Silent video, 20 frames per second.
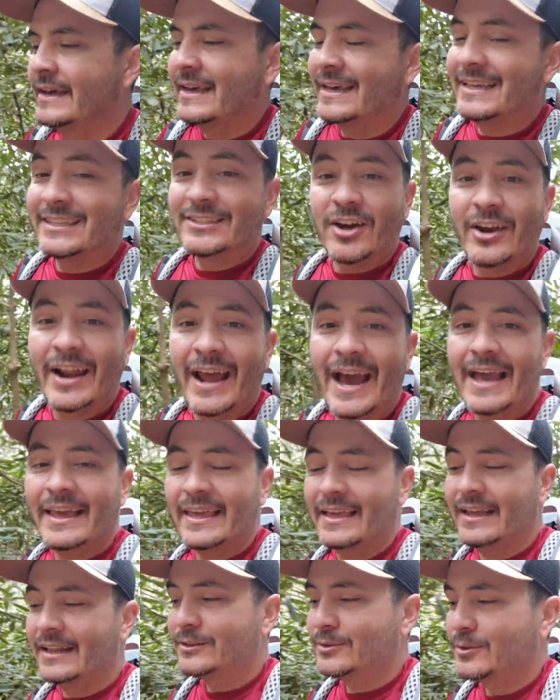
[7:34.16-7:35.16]
He started
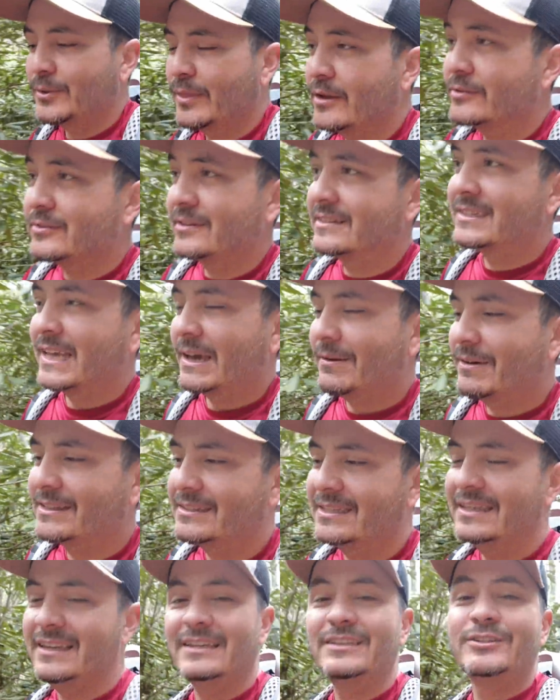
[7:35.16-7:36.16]
hiking in
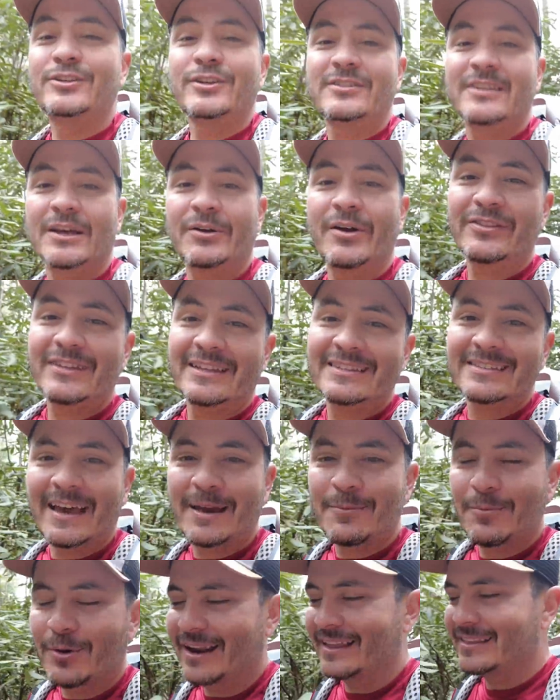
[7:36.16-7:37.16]
2017, just around the
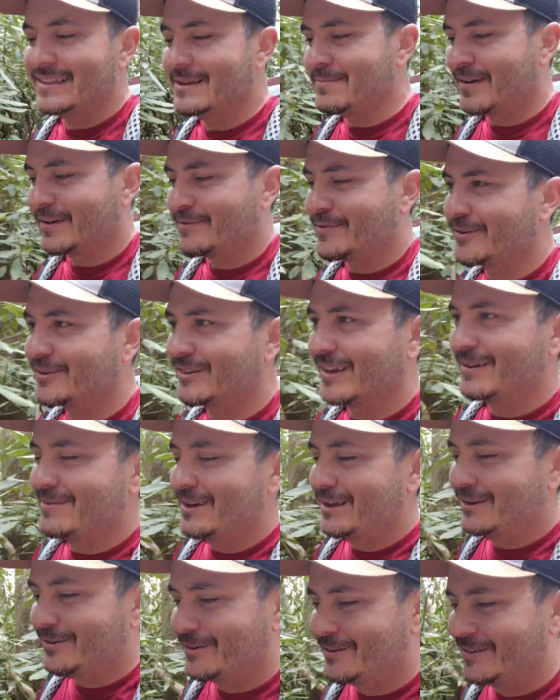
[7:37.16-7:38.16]
time when I did my first
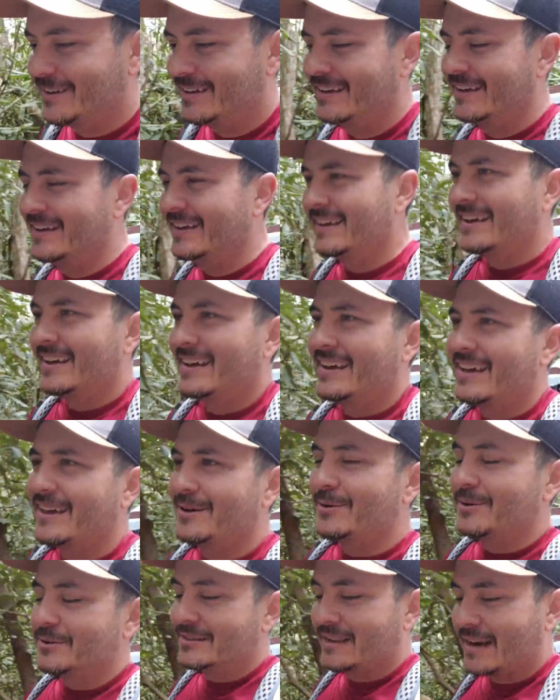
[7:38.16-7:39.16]
Camino.
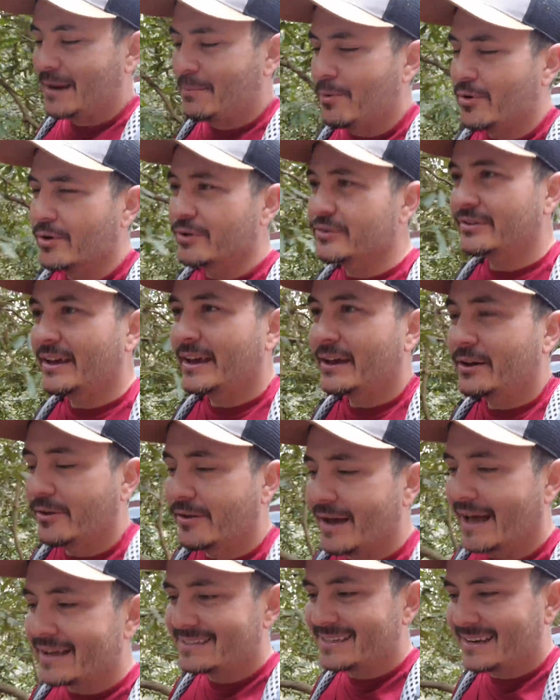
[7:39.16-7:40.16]
He was in a
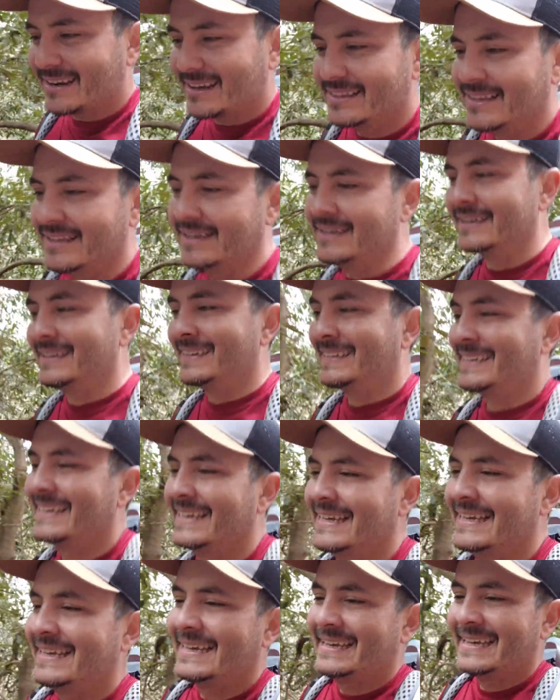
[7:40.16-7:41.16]
motorcycle accident
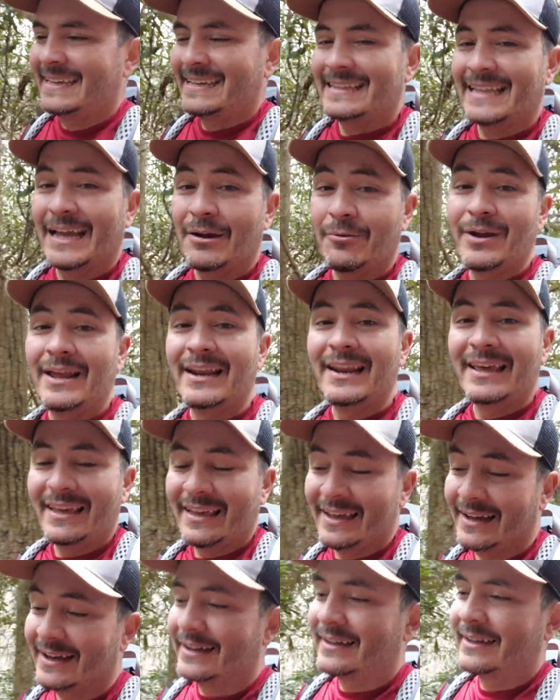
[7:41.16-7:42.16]
that
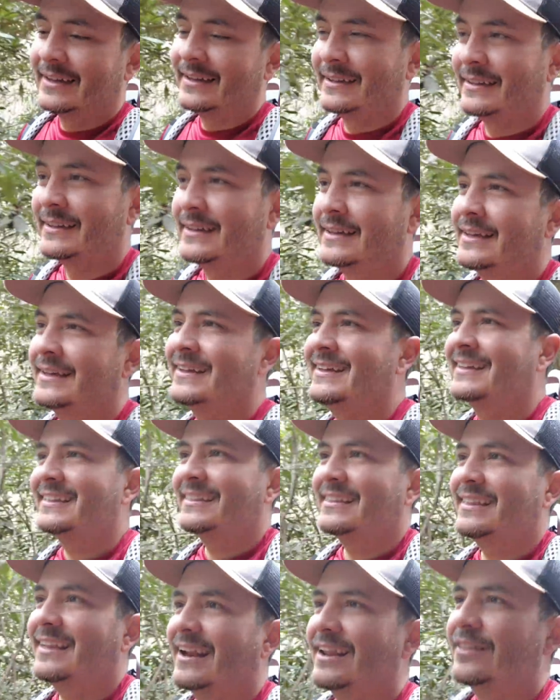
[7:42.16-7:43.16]
really
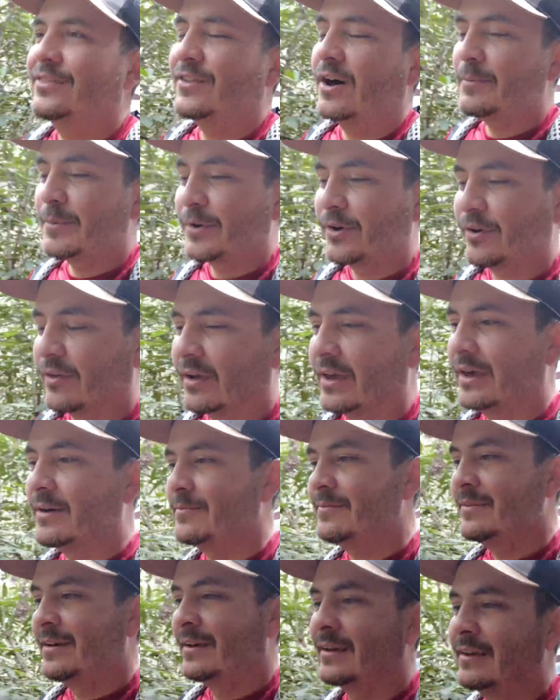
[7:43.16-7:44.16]
did a number on
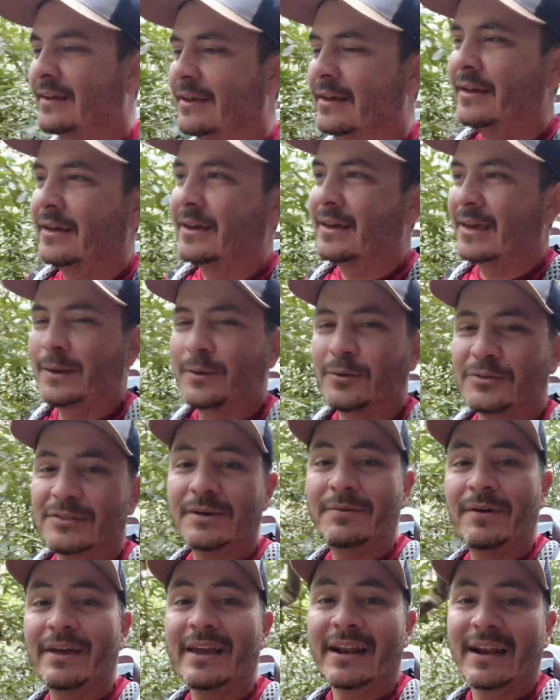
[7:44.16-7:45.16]
him. He was
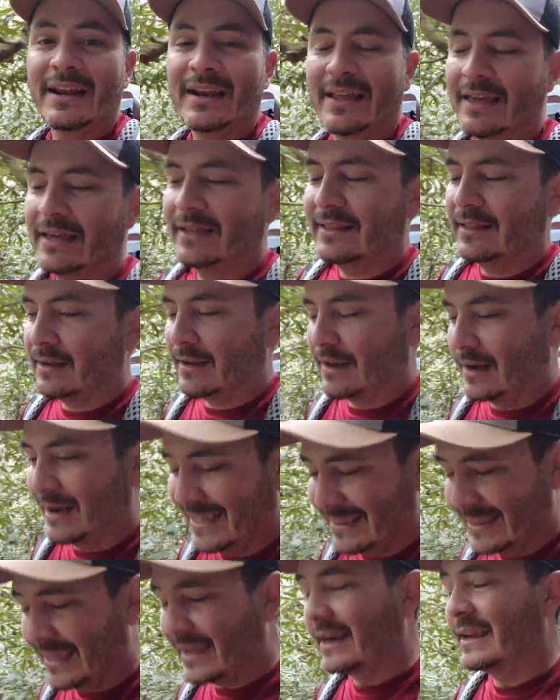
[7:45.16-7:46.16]
even
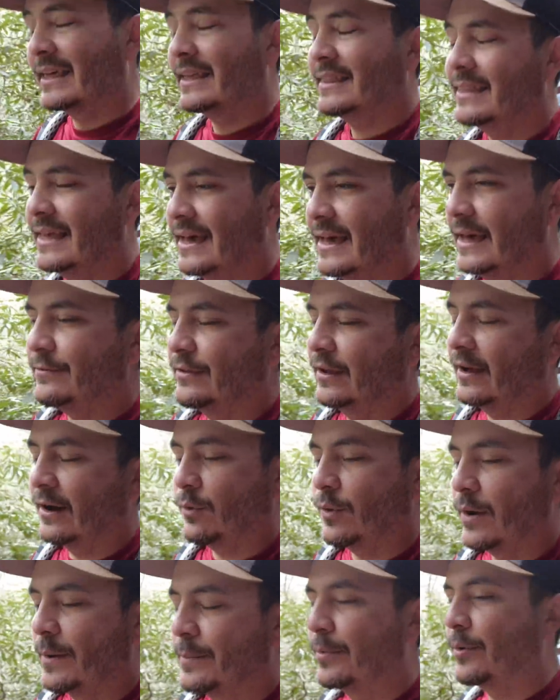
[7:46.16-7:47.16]
clinically dead
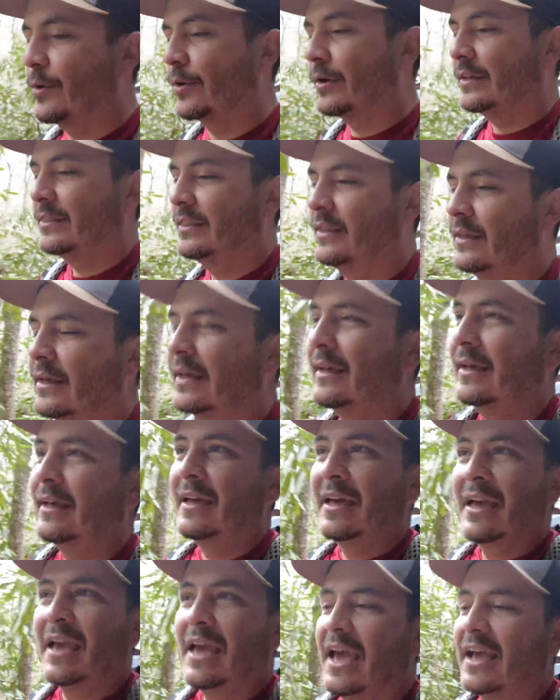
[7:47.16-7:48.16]
at one point.
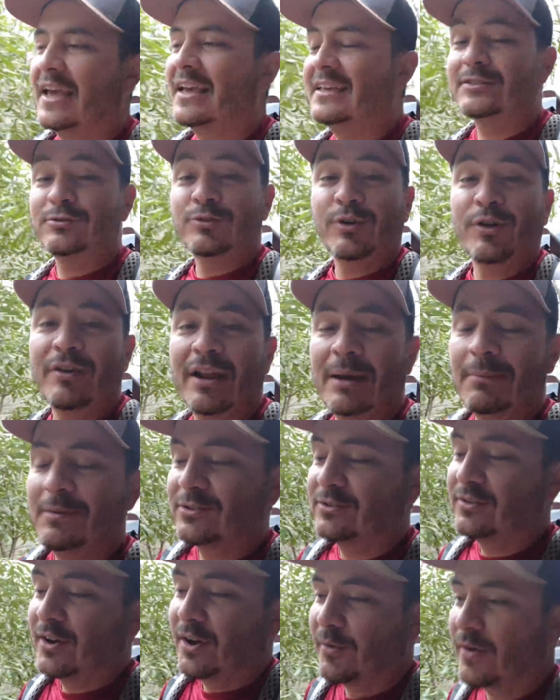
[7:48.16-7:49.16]
And his trail name
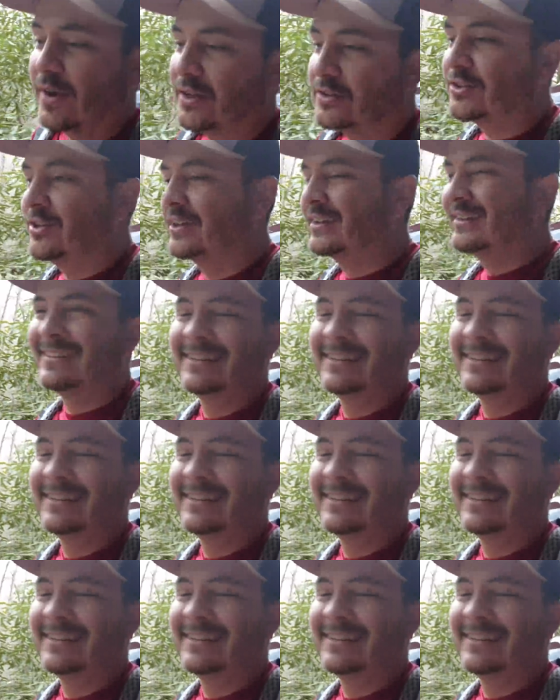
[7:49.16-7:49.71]
is No Rush.